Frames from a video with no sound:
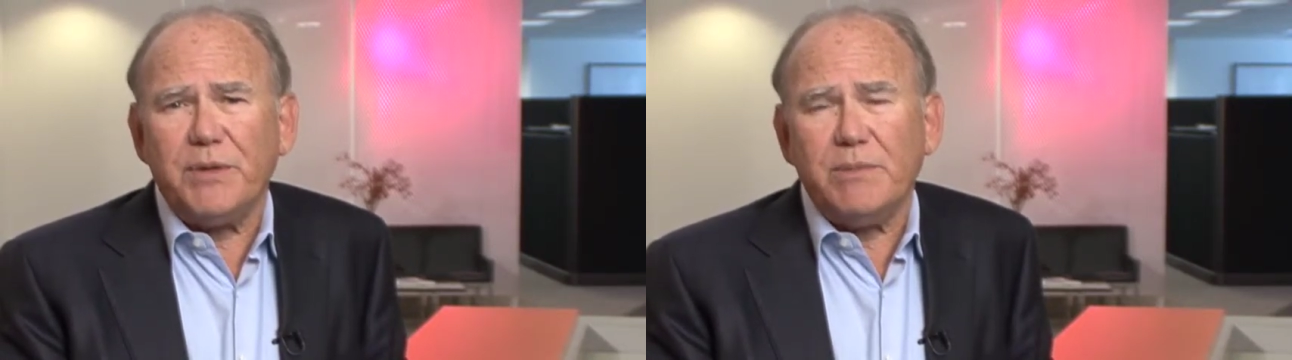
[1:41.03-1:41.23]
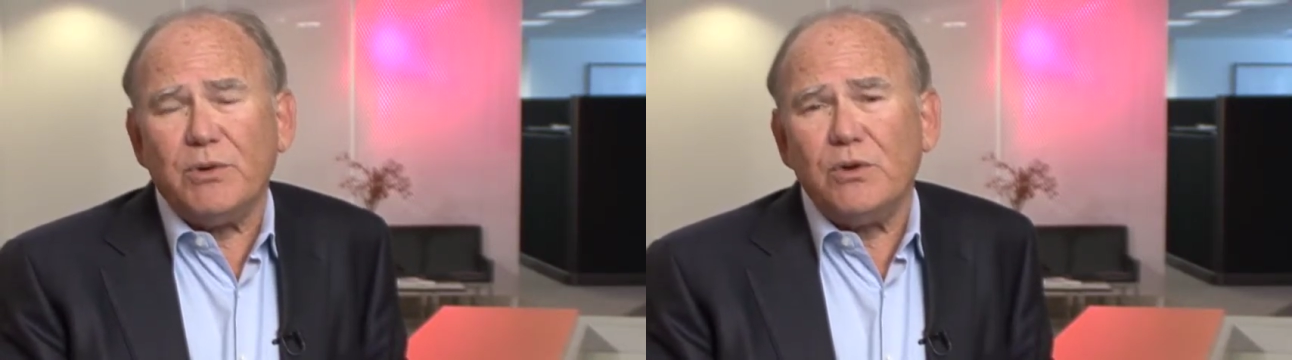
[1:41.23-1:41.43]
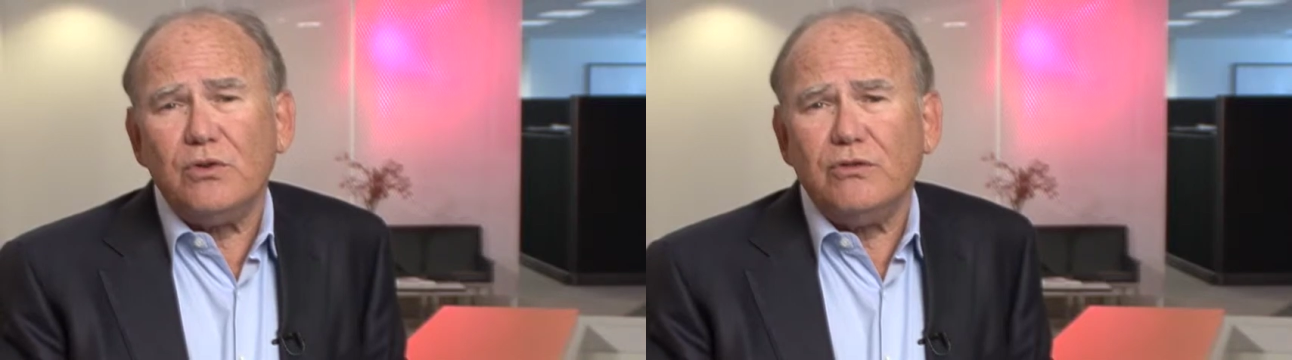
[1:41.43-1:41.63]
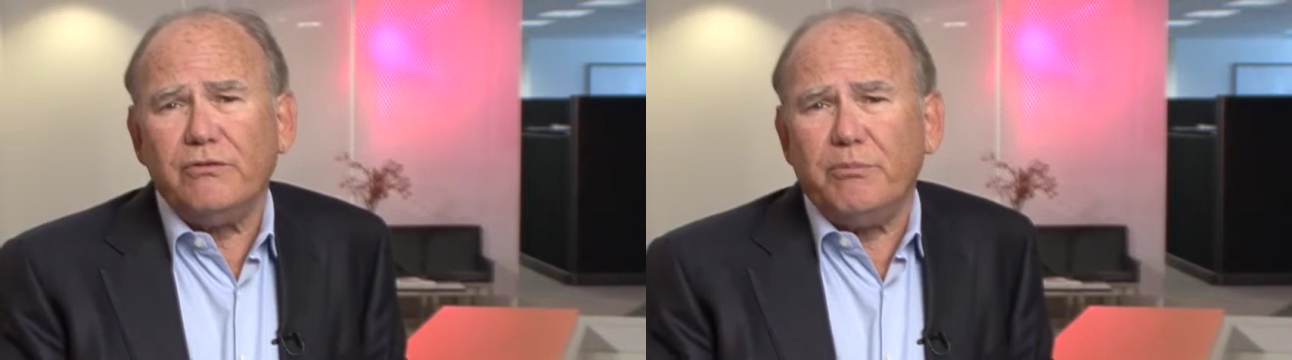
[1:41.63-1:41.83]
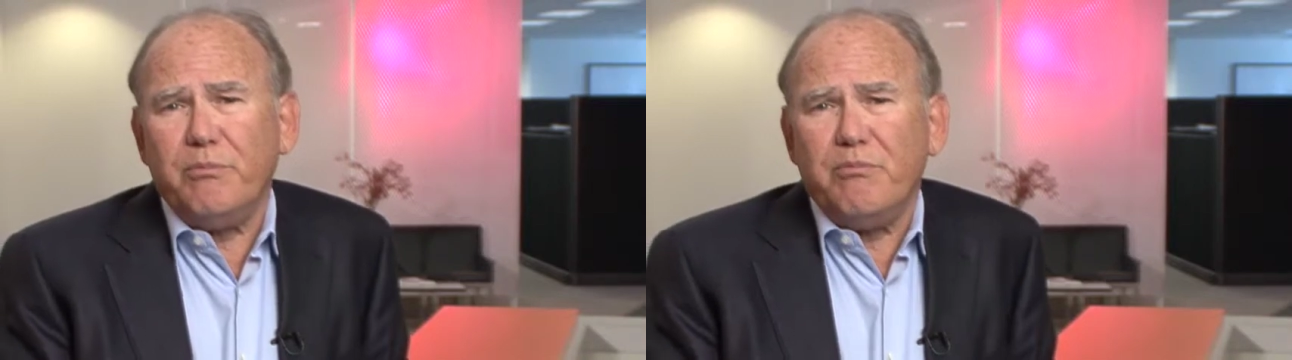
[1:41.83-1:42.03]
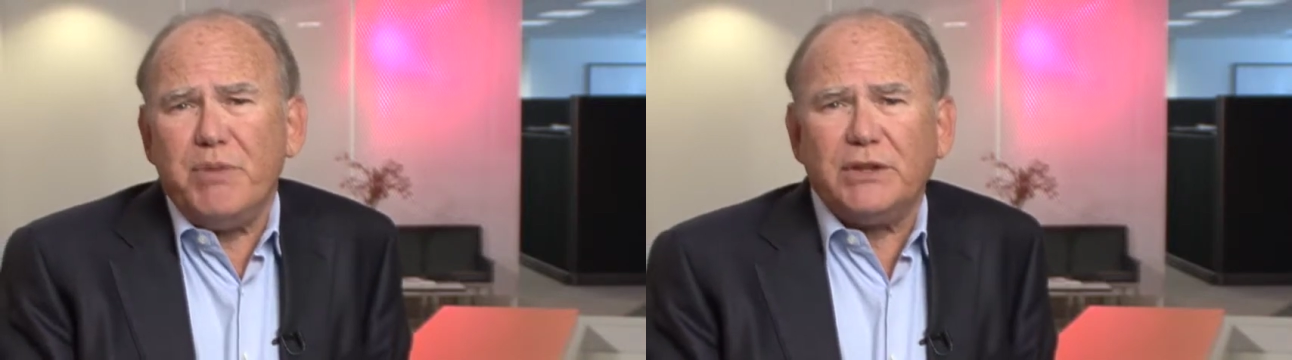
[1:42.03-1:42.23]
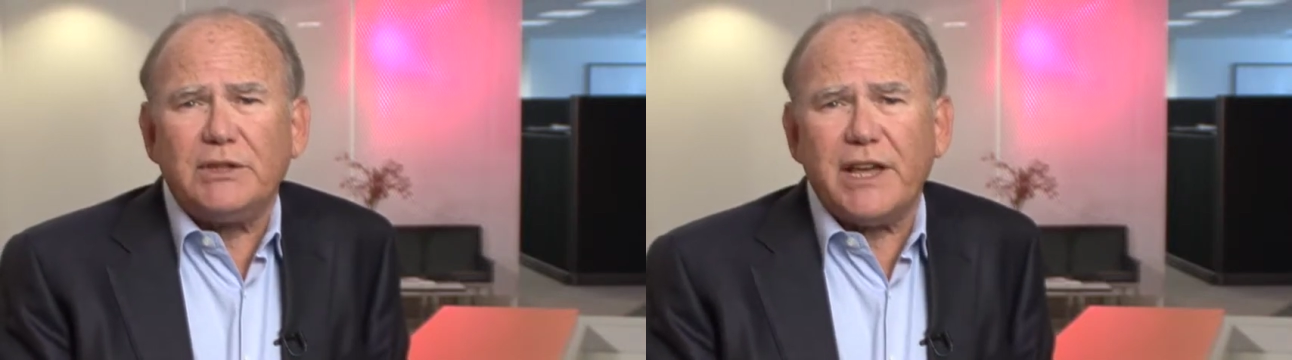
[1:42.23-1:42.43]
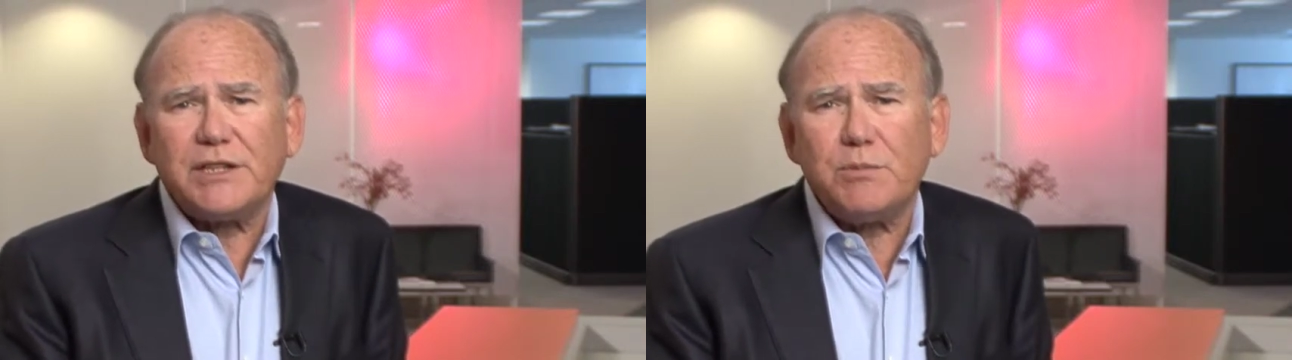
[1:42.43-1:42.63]
people who've
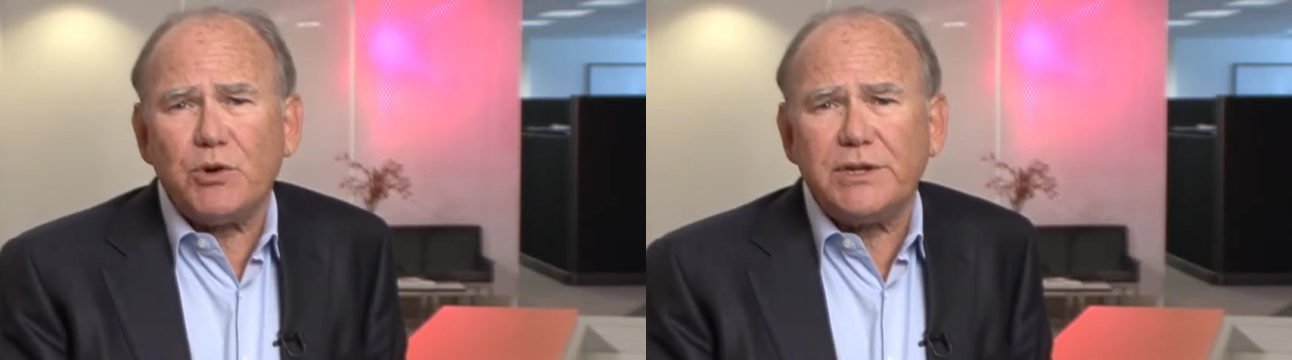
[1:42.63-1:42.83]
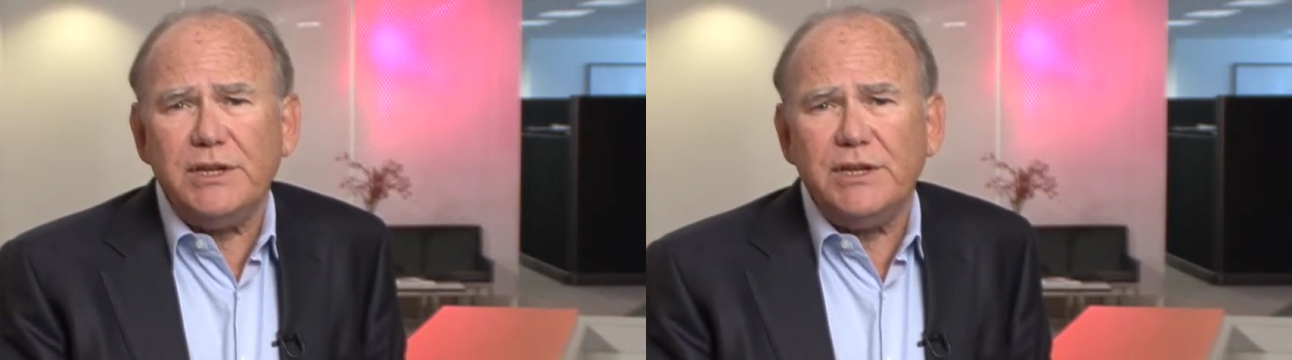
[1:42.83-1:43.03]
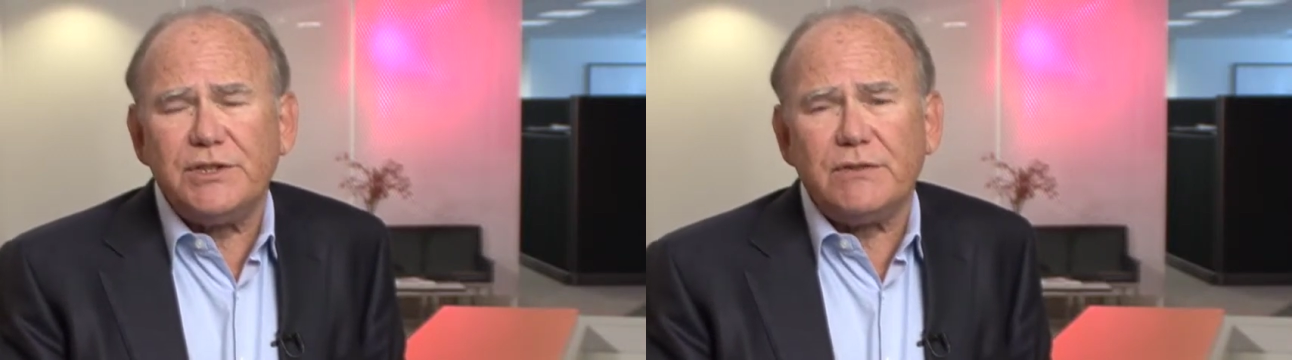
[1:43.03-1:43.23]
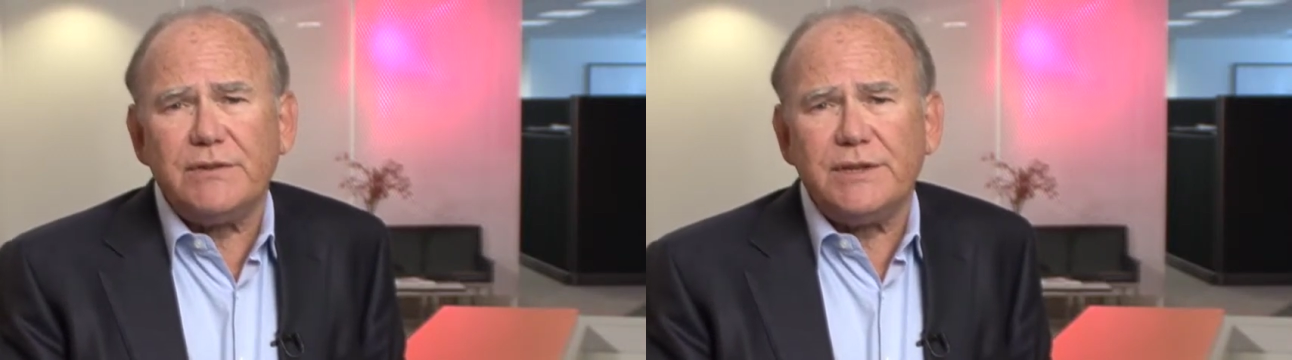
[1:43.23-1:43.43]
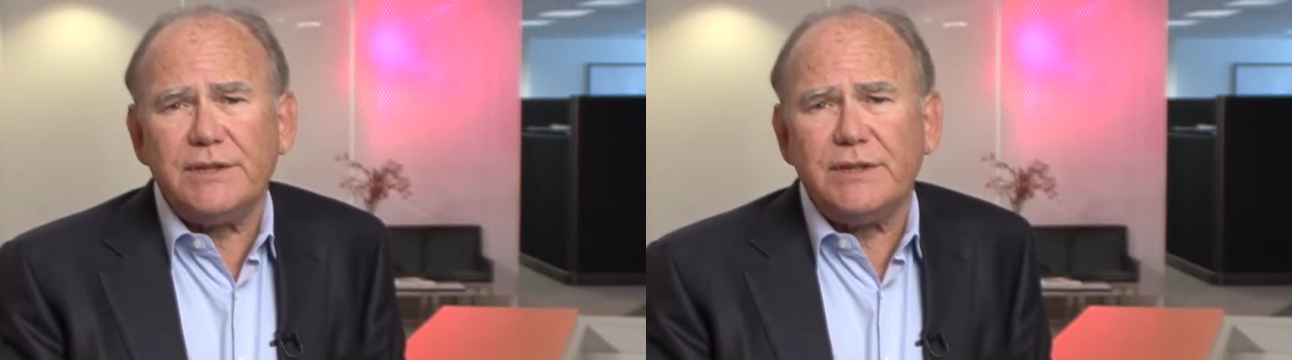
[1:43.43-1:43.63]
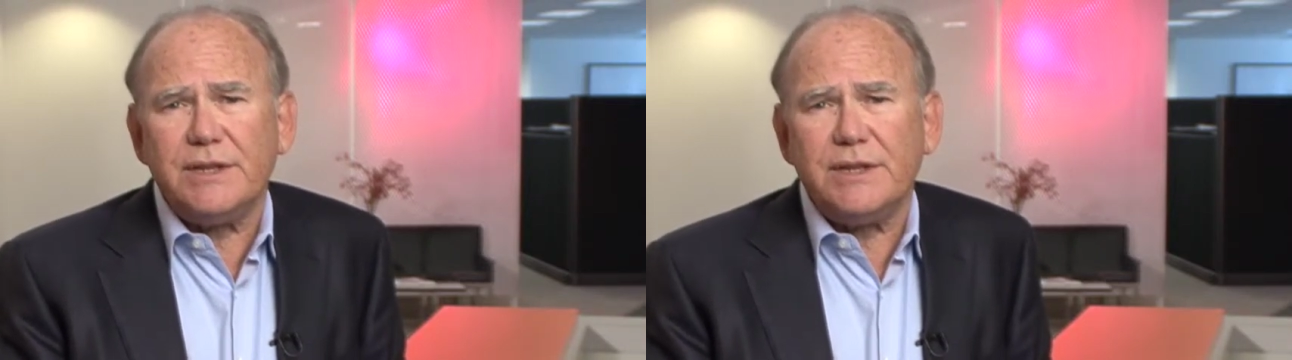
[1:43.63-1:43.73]
built expertise over